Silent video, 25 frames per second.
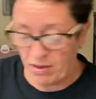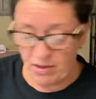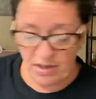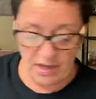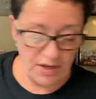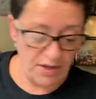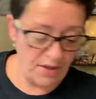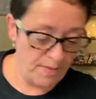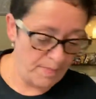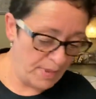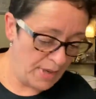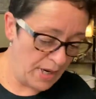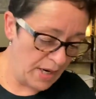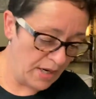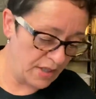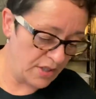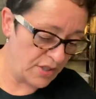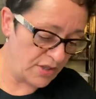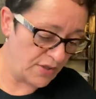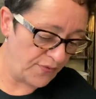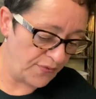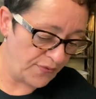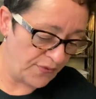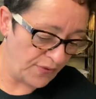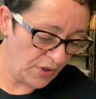out of the box
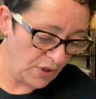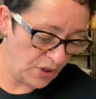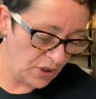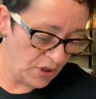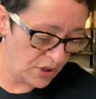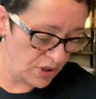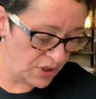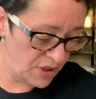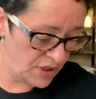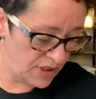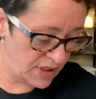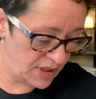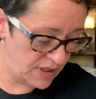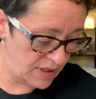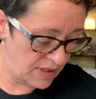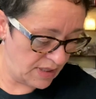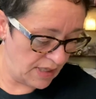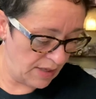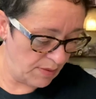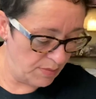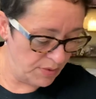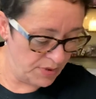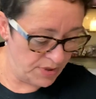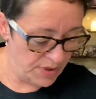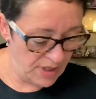first.
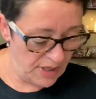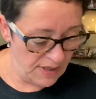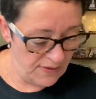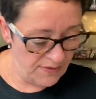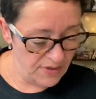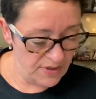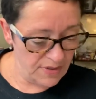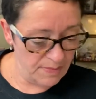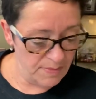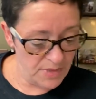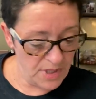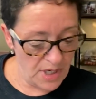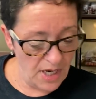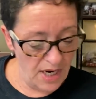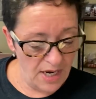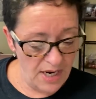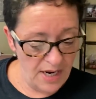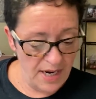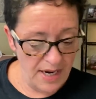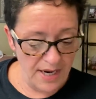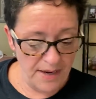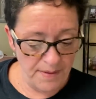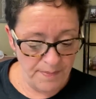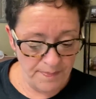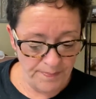That will save some
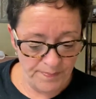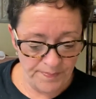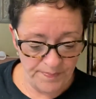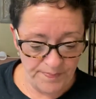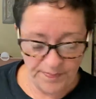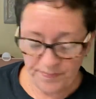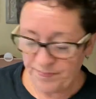time.